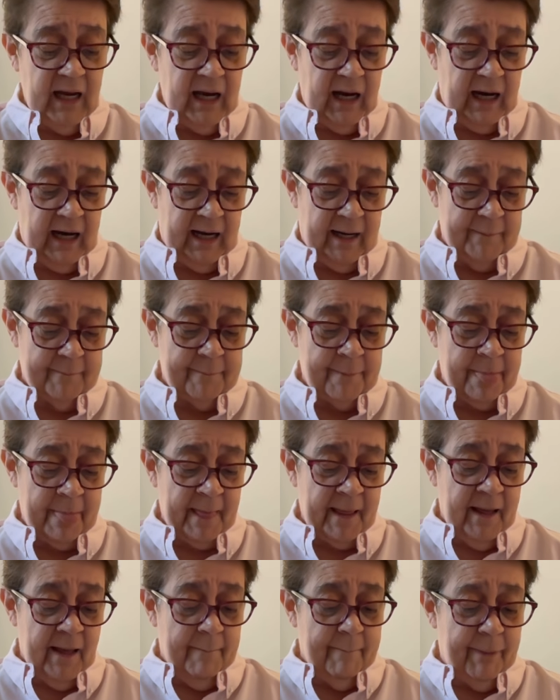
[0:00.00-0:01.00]

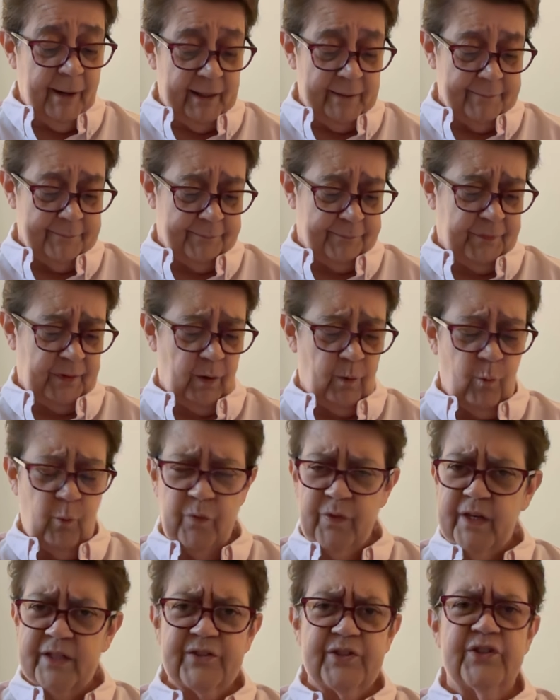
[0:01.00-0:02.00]
But
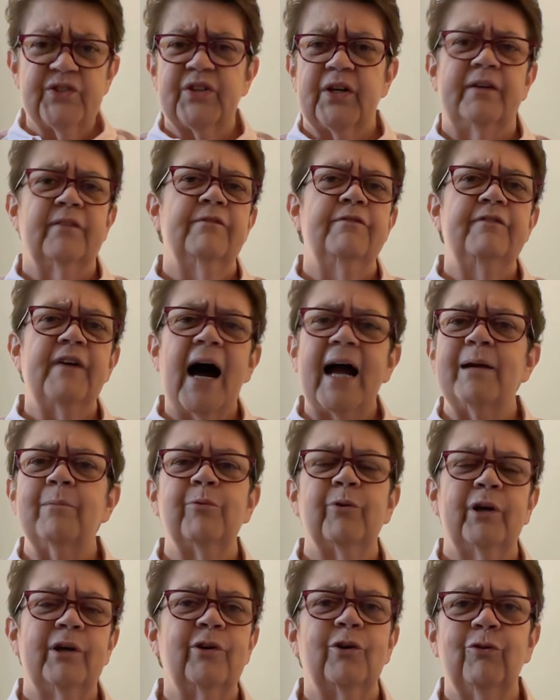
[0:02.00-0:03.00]
this is a
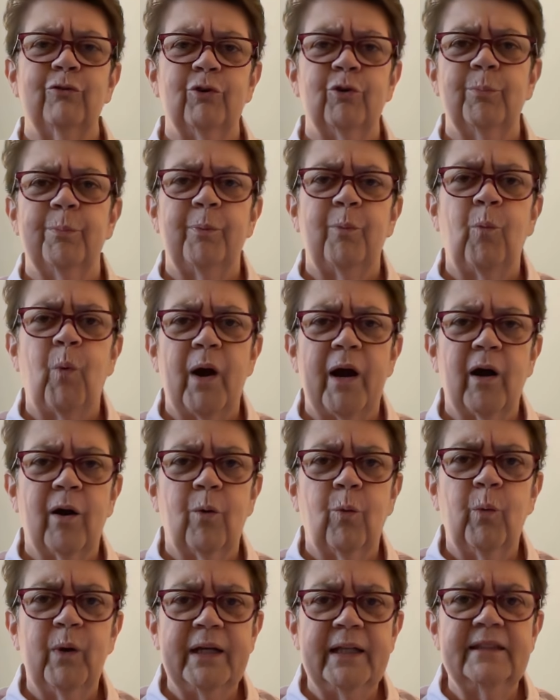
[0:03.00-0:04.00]
vibrant group where
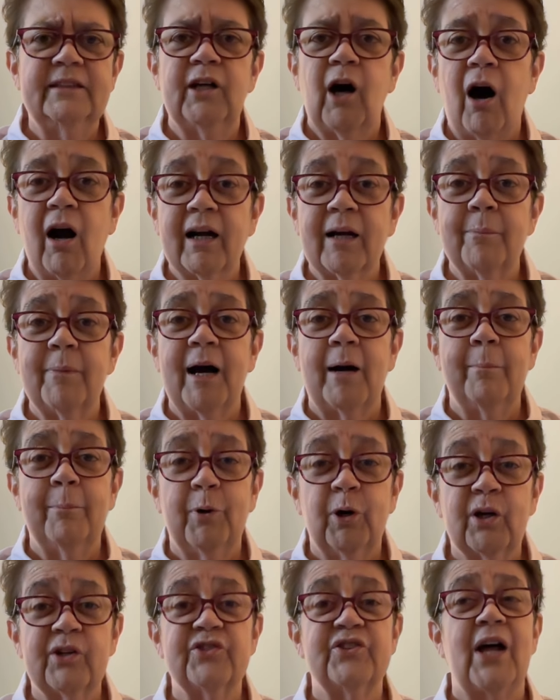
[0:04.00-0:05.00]
we talk about
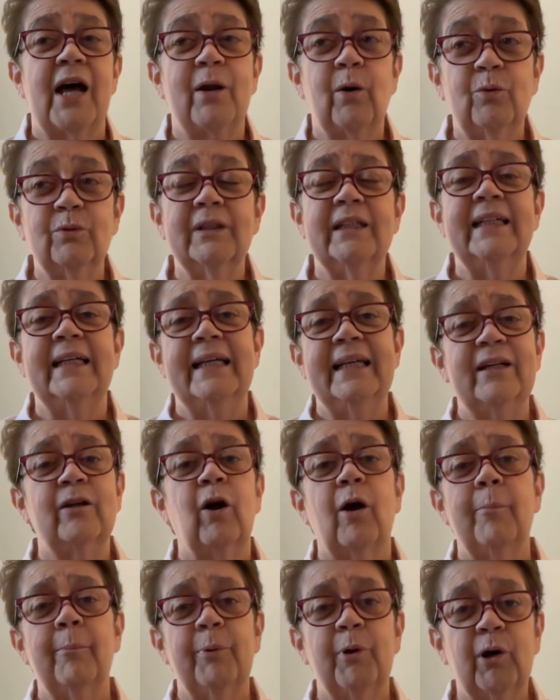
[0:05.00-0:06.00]
books not only in
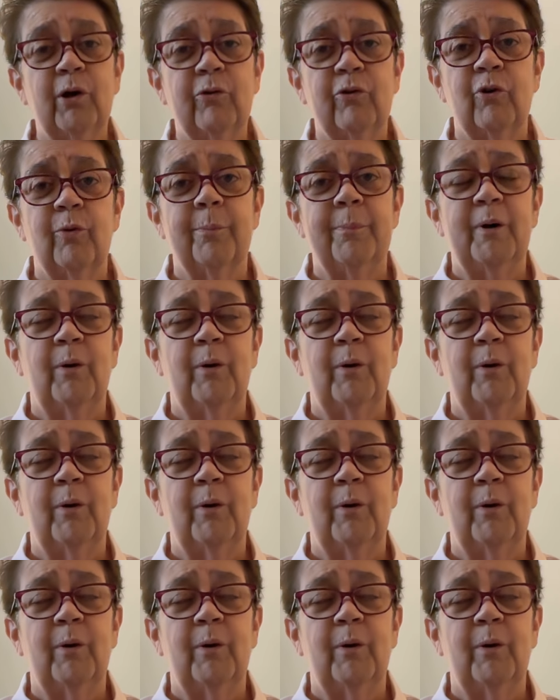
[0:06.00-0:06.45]
our book group,